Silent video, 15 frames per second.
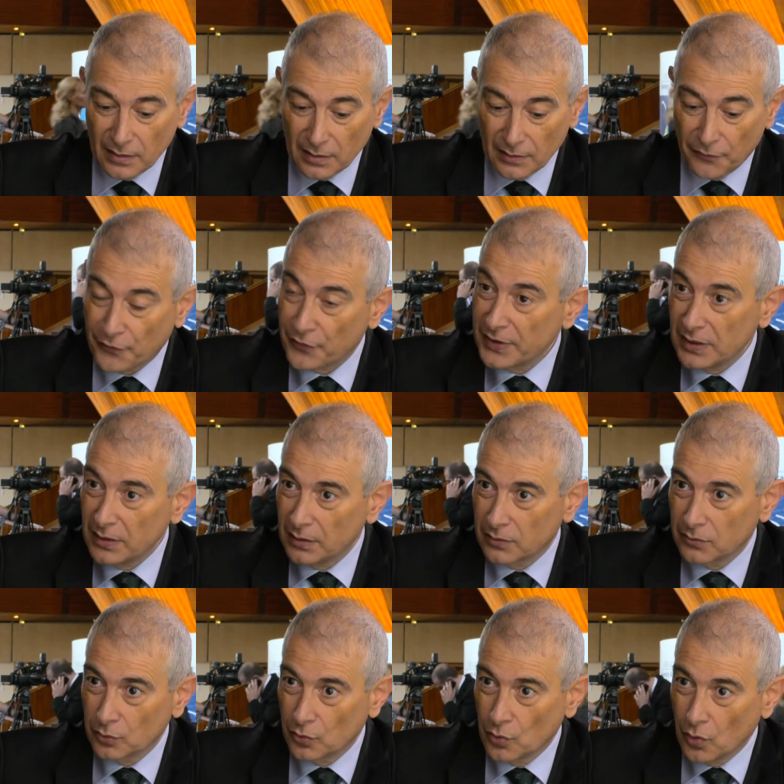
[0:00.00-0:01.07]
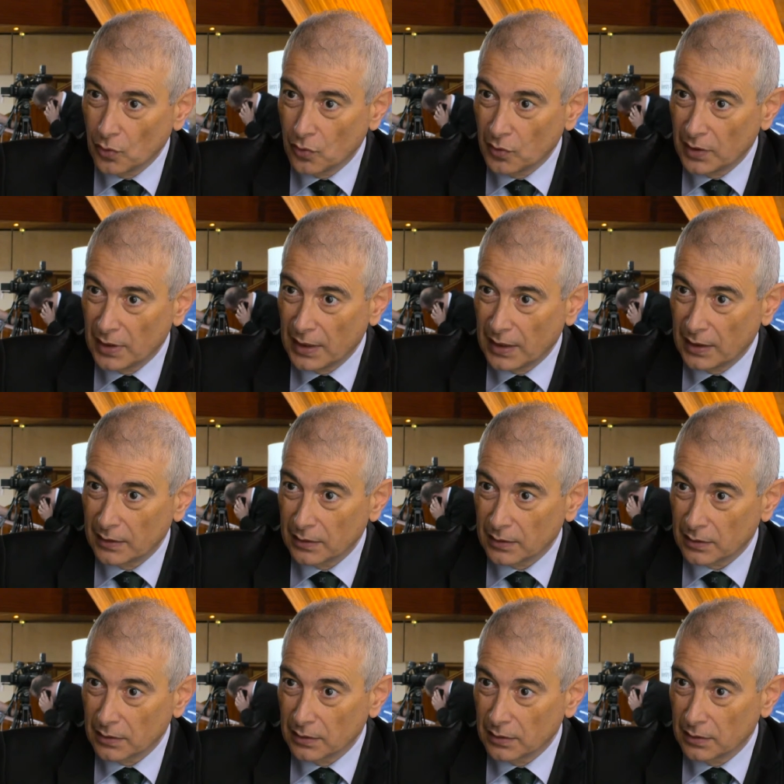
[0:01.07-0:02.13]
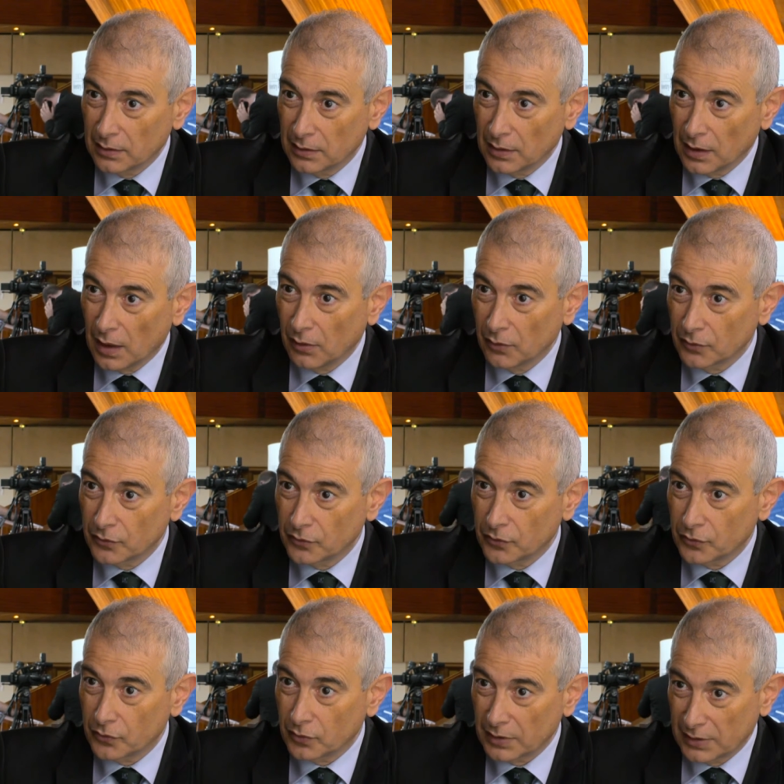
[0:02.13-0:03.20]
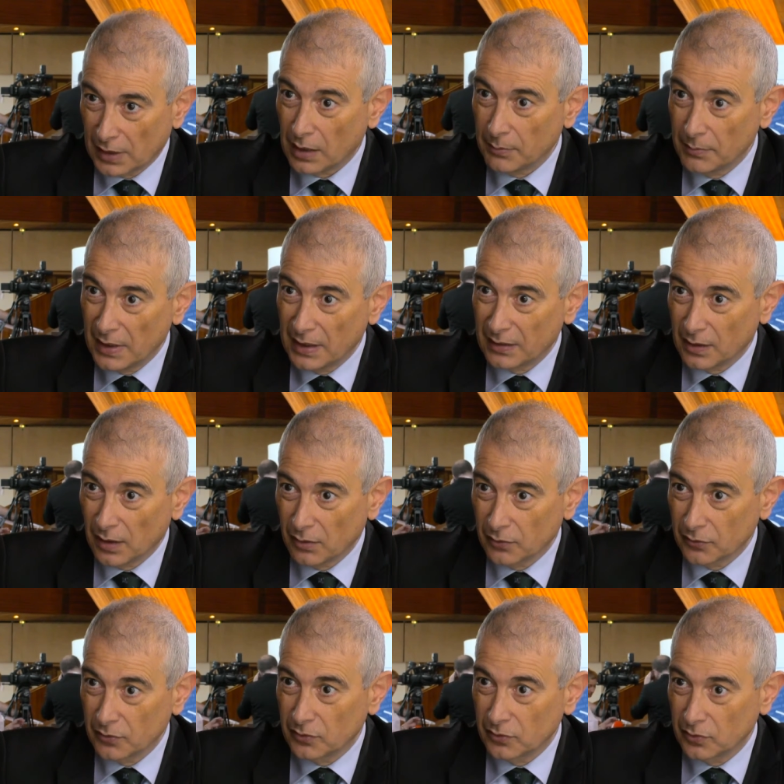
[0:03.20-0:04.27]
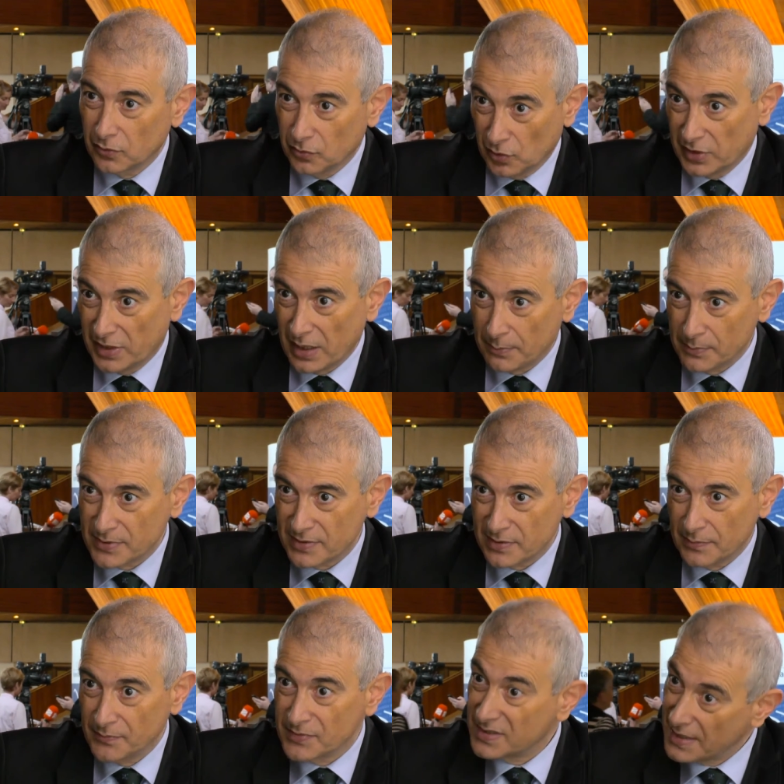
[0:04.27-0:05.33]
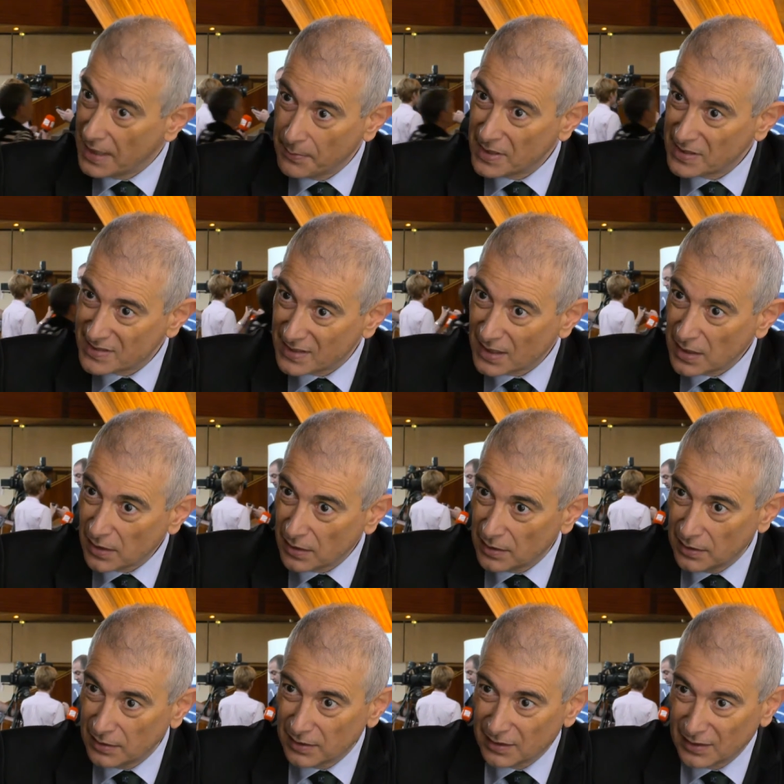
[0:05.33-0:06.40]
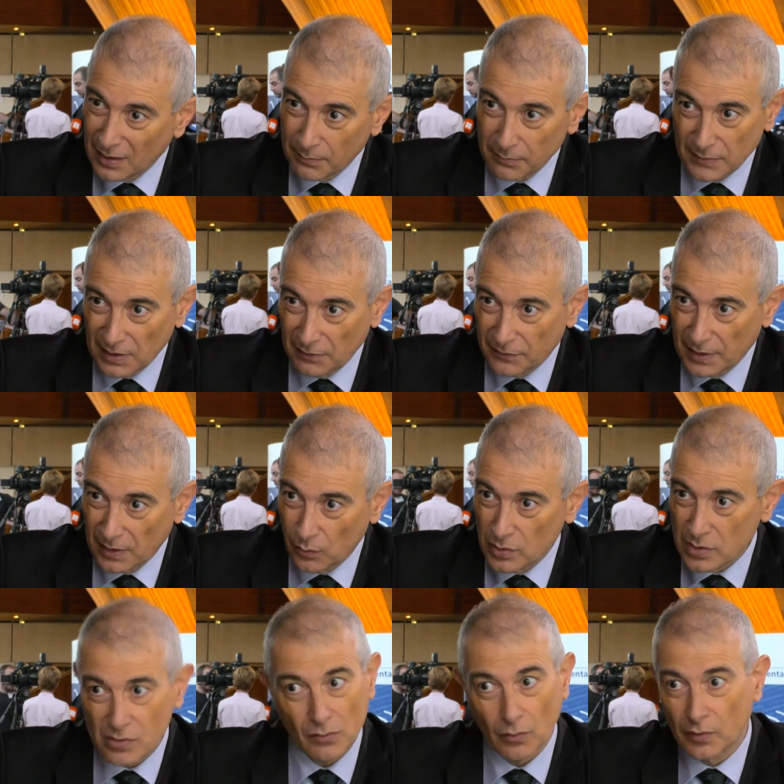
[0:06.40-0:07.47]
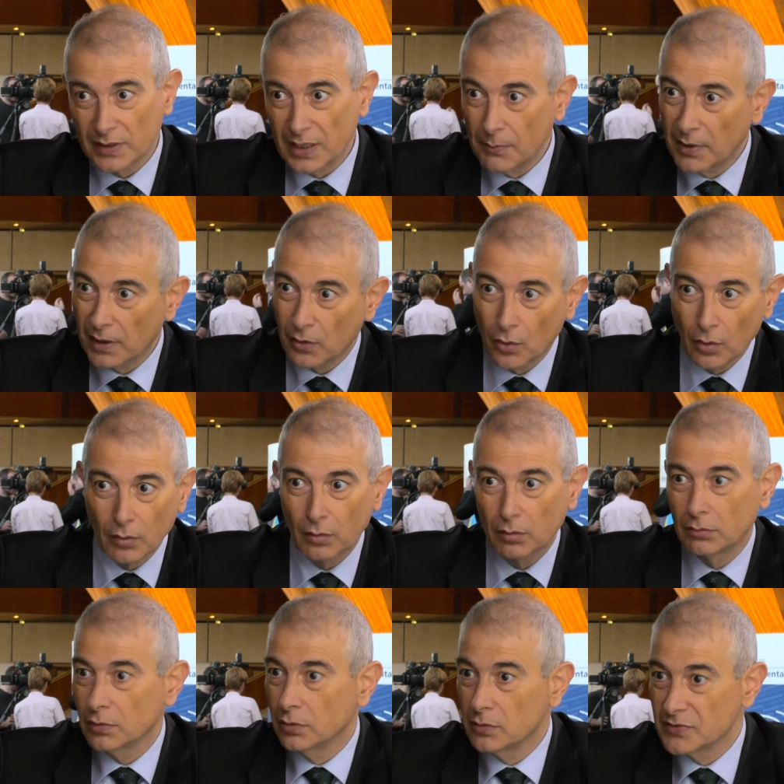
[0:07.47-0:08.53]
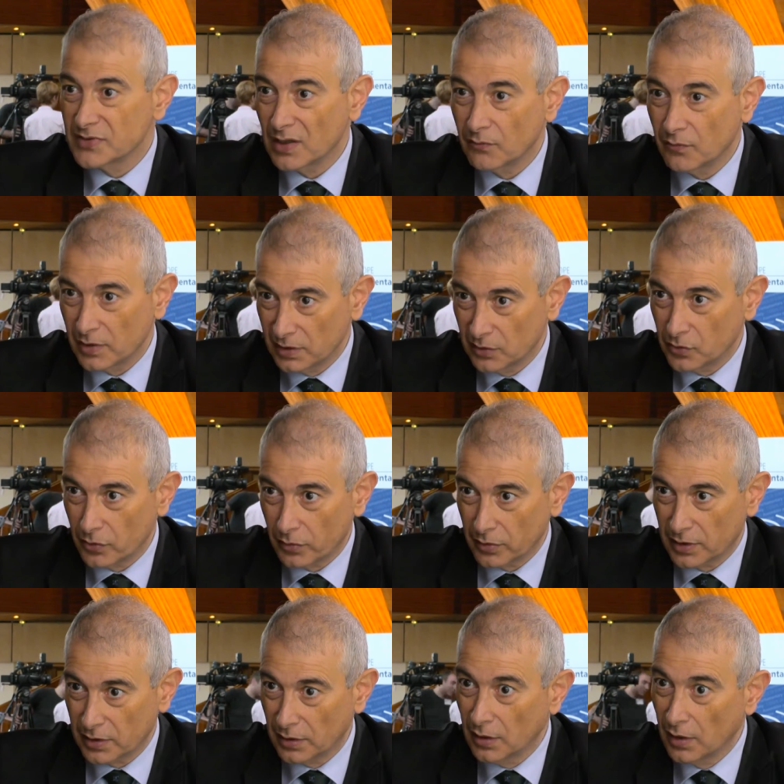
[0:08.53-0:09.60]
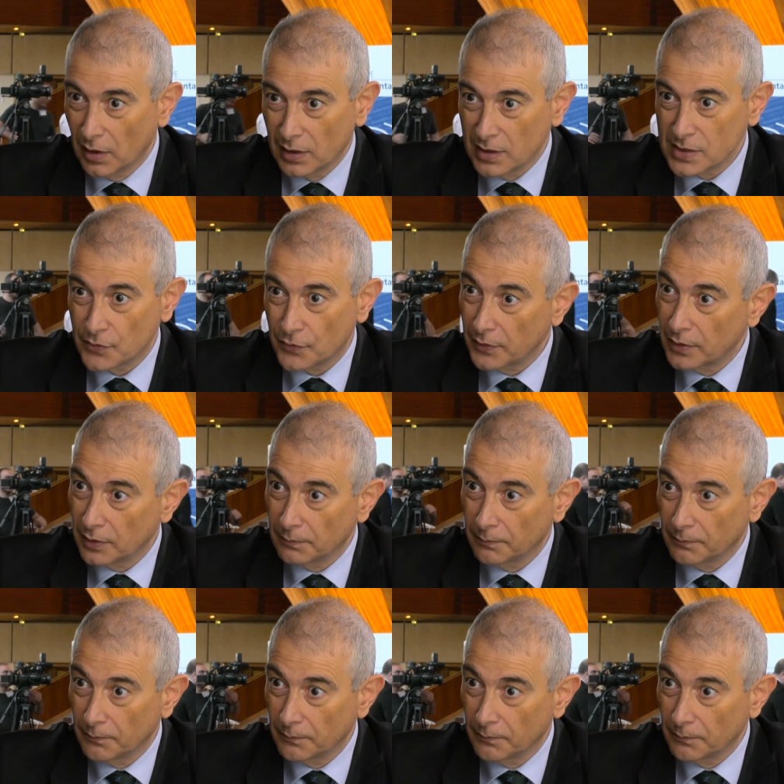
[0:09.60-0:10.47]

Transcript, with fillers: free to go and out, come and out uh, to camps. They may stay in the camp if they wish, or they may go uh, somewhere in Turkey. But it's free. That